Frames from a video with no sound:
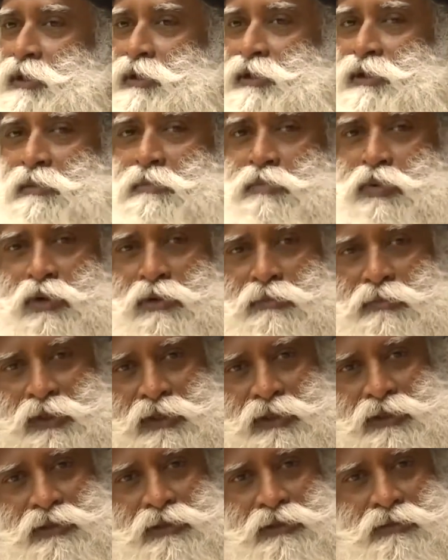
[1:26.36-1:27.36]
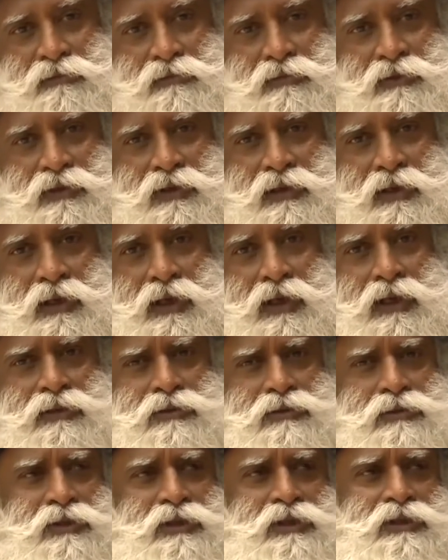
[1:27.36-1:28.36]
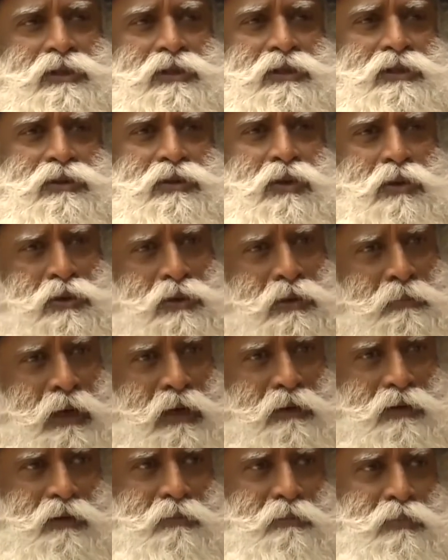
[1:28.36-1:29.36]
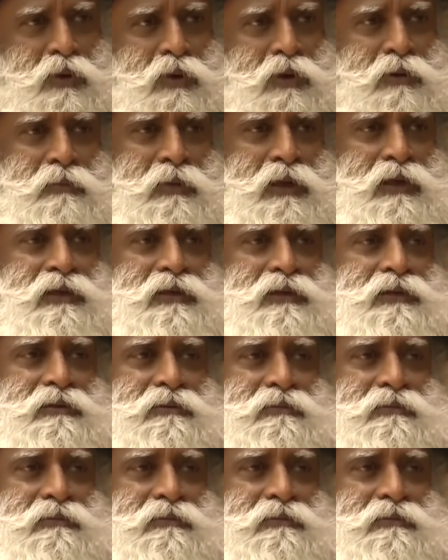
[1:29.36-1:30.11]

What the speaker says: means employment. Education is not about employment.